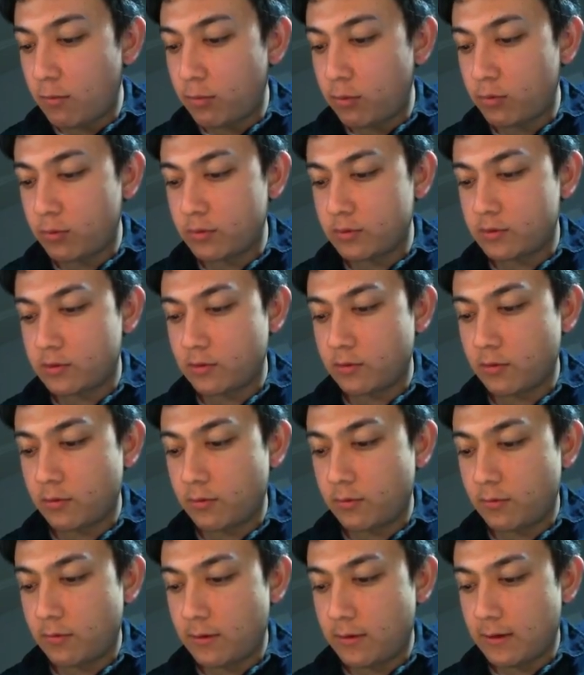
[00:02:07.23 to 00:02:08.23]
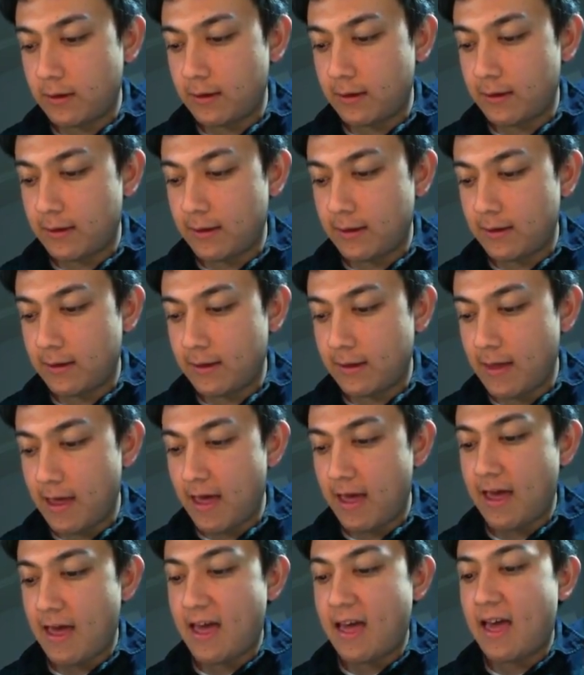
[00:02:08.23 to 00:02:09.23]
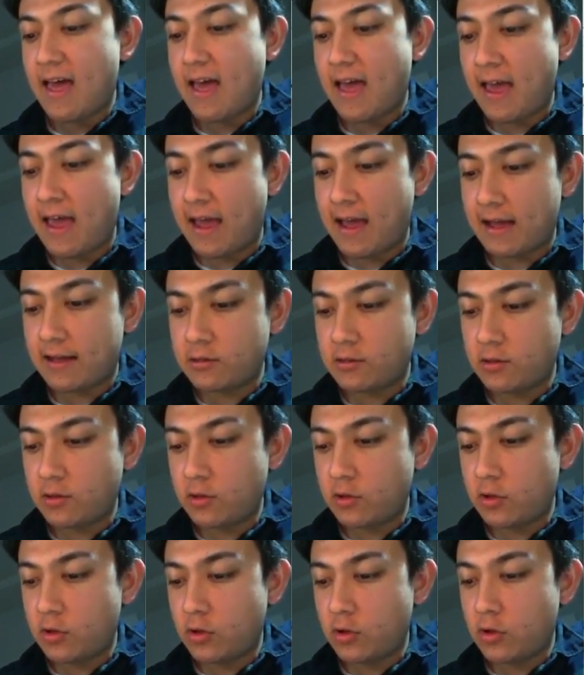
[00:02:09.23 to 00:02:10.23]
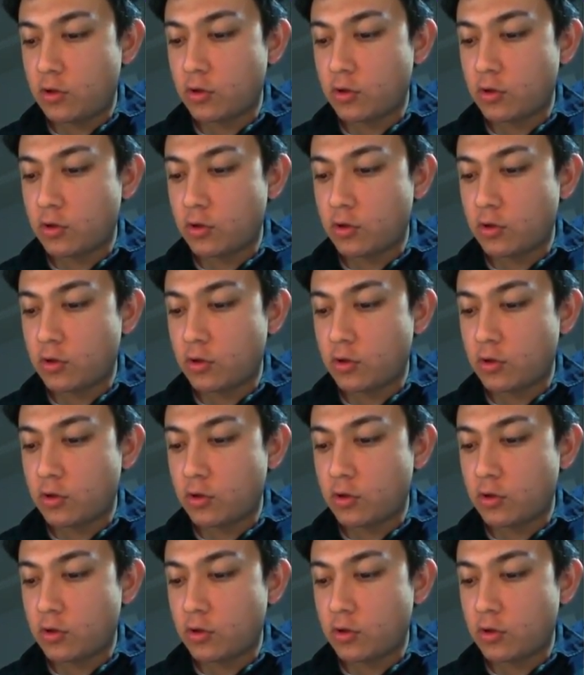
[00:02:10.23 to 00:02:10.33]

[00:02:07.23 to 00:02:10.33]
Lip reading: output 0, and